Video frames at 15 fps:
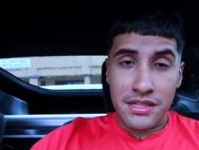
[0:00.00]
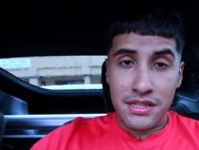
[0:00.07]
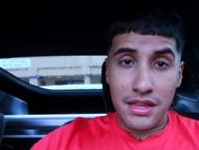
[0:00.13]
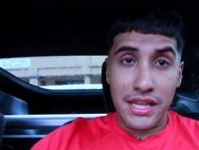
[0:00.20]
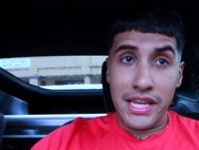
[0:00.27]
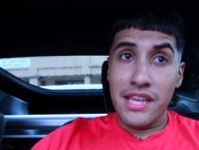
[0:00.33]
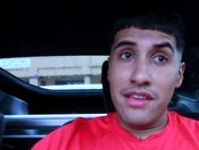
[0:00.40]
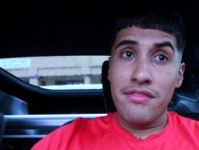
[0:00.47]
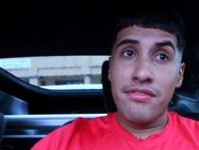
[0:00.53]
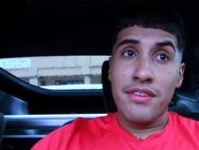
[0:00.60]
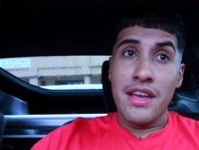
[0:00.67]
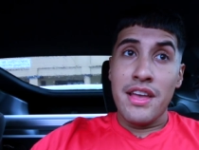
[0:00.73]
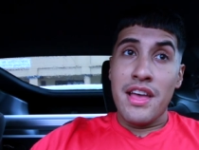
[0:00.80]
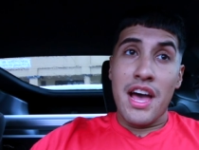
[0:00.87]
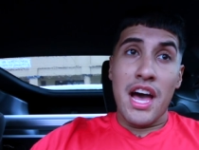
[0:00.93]
leave.
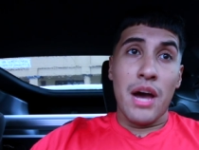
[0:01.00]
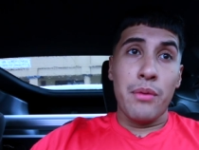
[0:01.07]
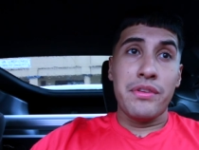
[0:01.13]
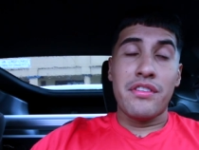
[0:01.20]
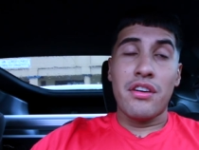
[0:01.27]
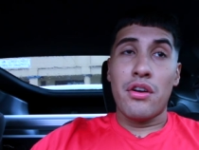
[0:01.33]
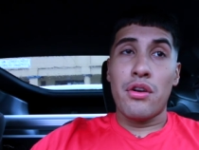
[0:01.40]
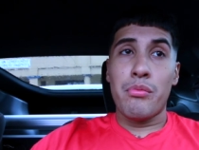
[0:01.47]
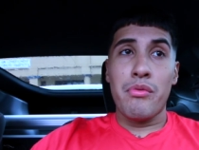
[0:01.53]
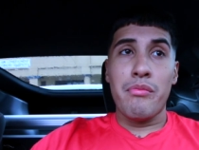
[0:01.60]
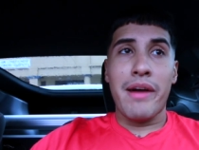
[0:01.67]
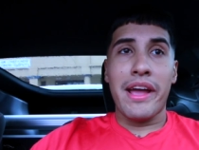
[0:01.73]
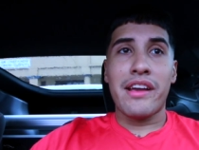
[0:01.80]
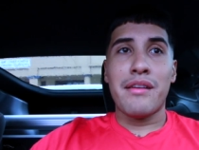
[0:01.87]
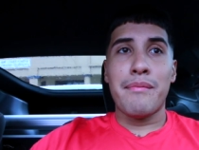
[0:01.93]
Uh, we told him we
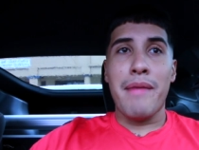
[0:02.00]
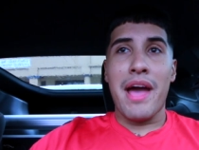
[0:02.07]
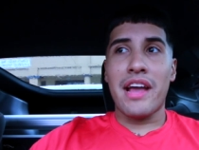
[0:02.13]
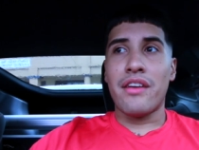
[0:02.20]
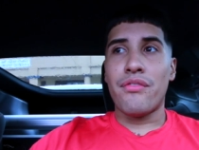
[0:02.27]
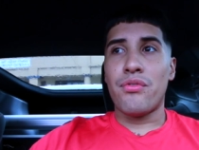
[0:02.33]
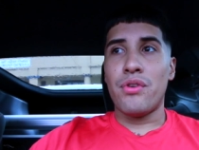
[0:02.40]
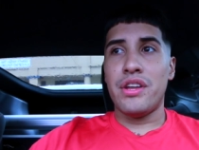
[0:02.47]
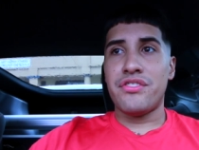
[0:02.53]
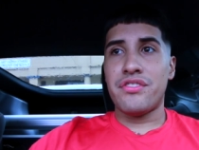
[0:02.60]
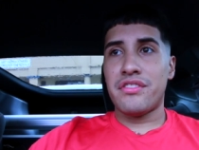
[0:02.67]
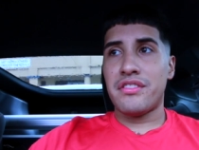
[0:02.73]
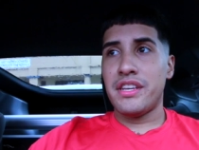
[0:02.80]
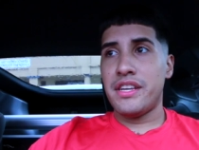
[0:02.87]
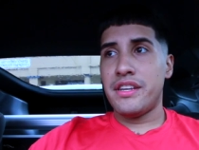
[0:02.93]
might come back if we're
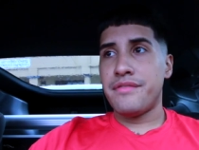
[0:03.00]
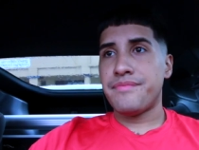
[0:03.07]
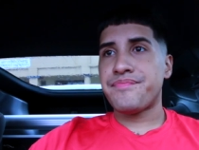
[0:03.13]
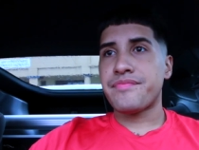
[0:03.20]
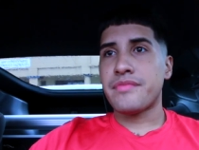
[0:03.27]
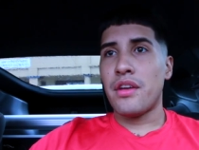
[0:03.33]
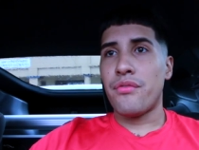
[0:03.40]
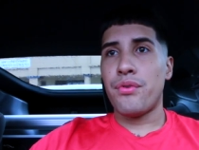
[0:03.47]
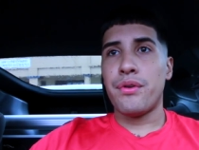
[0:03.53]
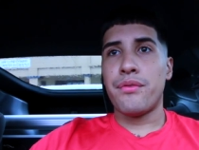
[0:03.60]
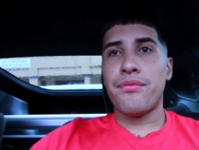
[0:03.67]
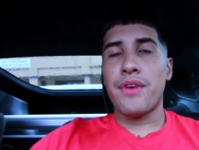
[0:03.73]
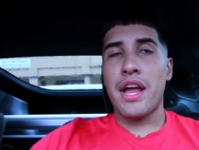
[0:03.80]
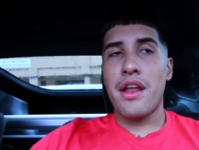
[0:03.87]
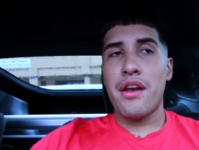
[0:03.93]
interested, if we
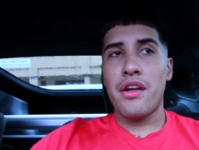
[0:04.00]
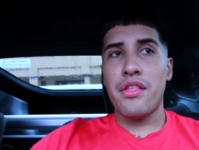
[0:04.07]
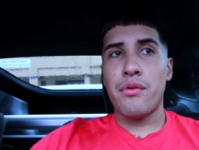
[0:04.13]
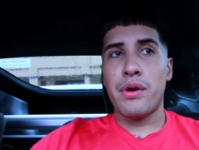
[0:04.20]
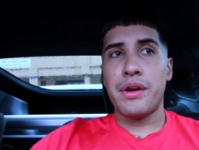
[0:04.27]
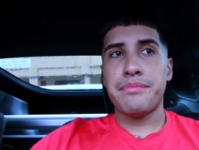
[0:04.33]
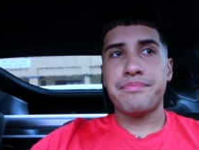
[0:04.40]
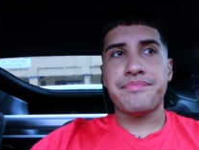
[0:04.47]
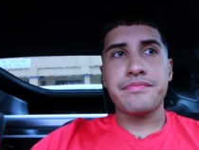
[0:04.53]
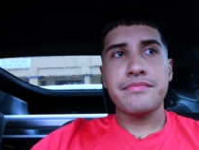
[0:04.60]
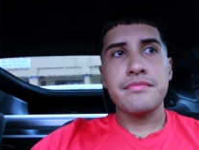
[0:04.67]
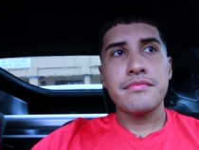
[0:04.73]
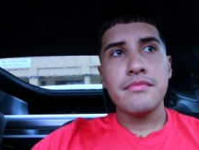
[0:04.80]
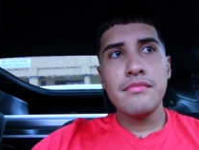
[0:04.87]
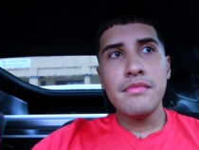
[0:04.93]
don't find another one.
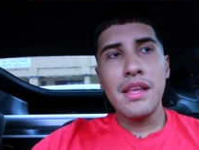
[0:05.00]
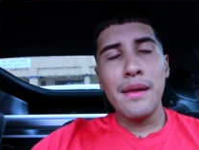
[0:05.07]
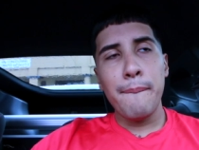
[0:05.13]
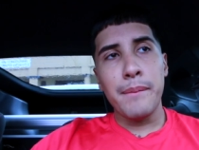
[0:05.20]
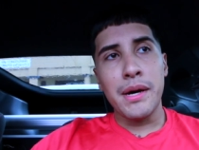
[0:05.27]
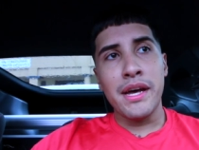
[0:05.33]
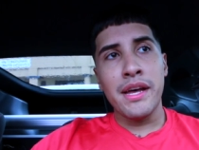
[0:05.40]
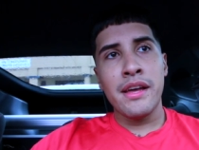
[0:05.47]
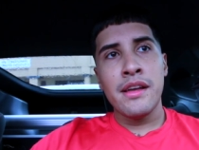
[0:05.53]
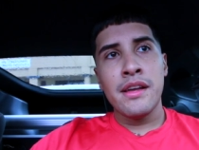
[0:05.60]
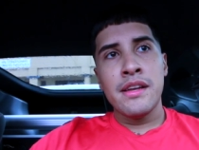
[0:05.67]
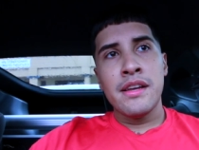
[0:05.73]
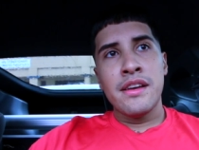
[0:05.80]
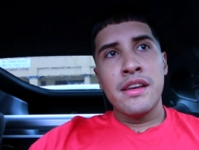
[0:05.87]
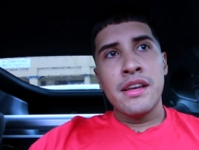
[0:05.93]
But
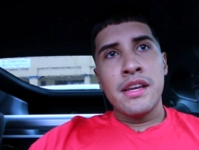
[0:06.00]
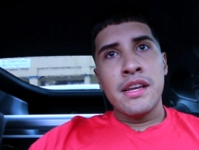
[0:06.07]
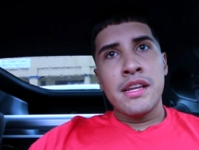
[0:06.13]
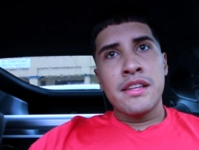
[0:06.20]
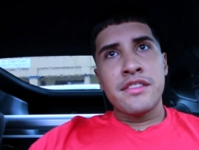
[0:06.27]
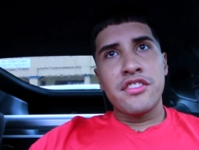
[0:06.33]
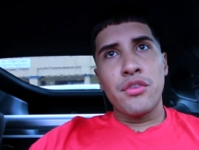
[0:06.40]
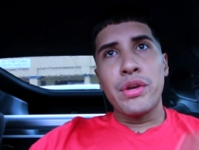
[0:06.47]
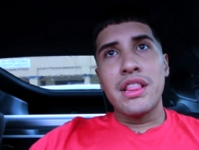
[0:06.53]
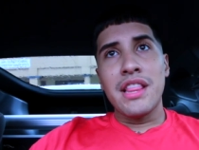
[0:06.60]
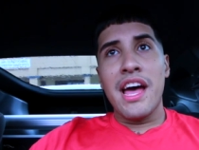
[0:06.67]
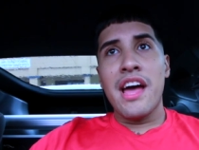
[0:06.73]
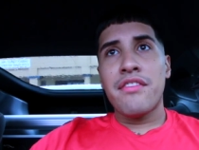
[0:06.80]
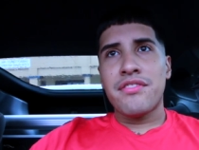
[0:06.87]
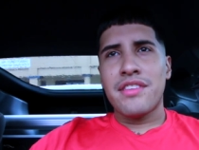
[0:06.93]
so we
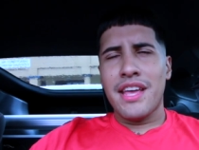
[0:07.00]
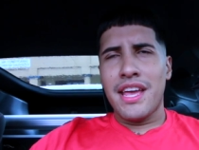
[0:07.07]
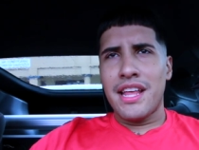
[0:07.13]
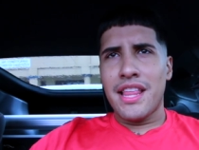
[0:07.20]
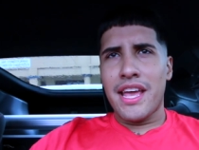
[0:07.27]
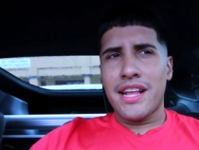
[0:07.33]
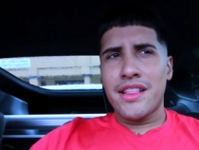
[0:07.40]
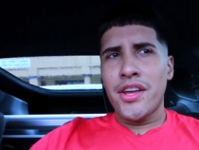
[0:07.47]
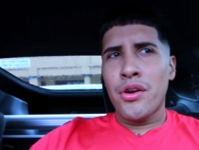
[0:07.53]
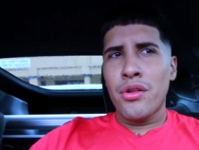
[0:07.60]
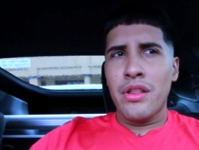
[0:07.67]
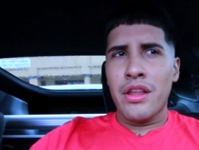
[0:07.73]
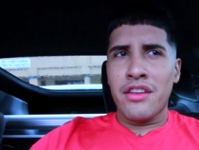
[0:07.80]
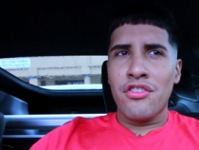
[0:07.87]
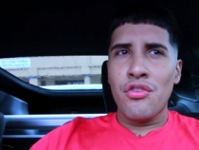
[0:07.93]
left, and like
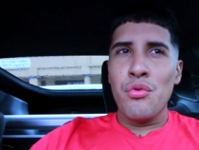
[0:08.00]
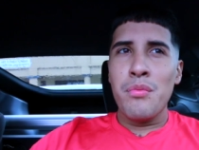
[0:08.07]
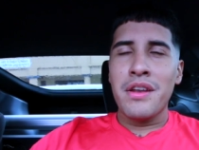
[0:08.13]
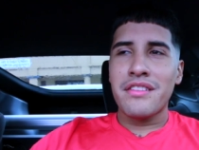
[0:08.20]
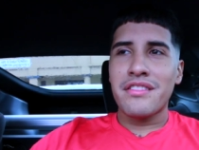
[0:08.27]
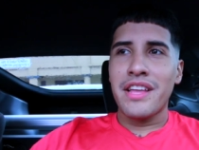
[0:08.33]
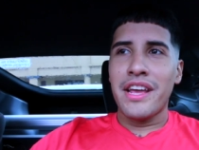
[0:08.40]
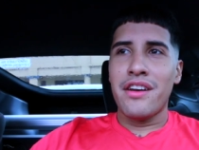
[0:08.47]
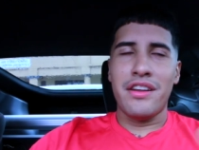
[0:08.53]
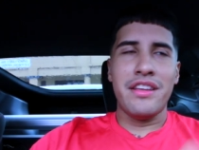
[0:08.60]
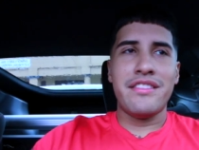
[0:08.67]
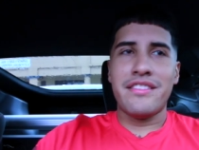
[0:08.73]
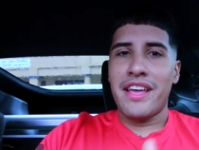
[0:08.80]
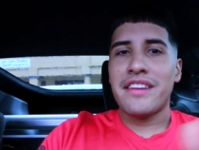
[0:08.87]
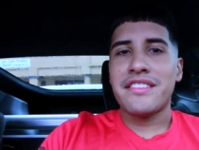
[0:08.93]
literally like two minutes later,
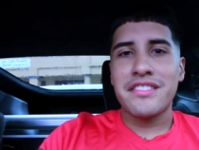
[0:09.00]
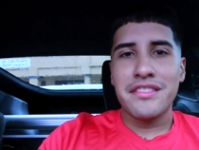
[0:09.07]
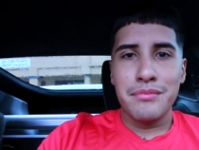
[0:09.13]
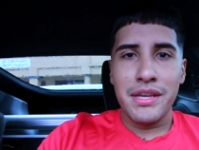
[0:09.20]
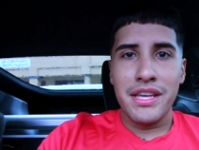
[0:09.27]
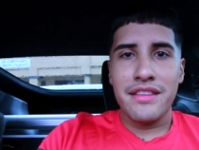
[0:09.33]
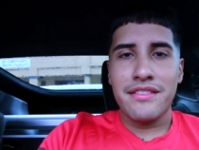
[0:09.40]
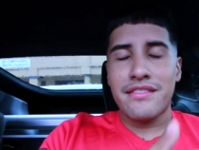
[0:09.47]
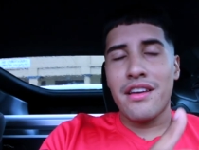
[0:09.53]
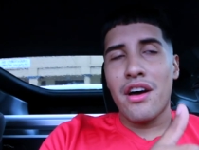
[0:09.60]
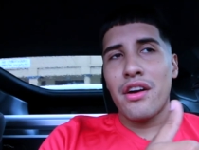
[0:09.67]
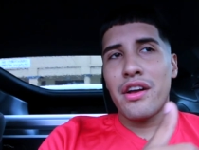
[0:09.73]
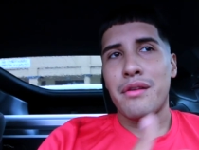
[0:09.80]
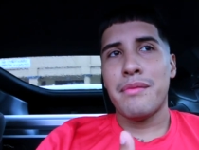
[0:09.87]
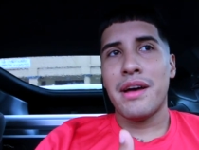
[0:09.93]
he texted me
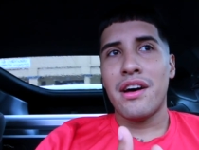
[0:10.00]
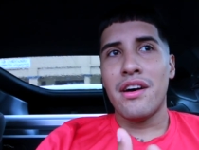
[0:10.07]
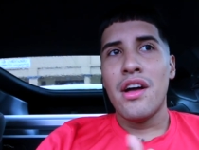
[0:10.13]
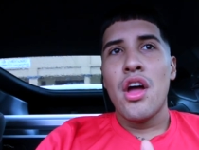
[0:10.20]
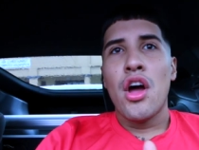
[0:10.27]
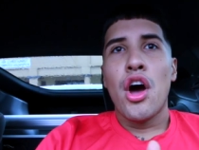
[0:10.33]
talking about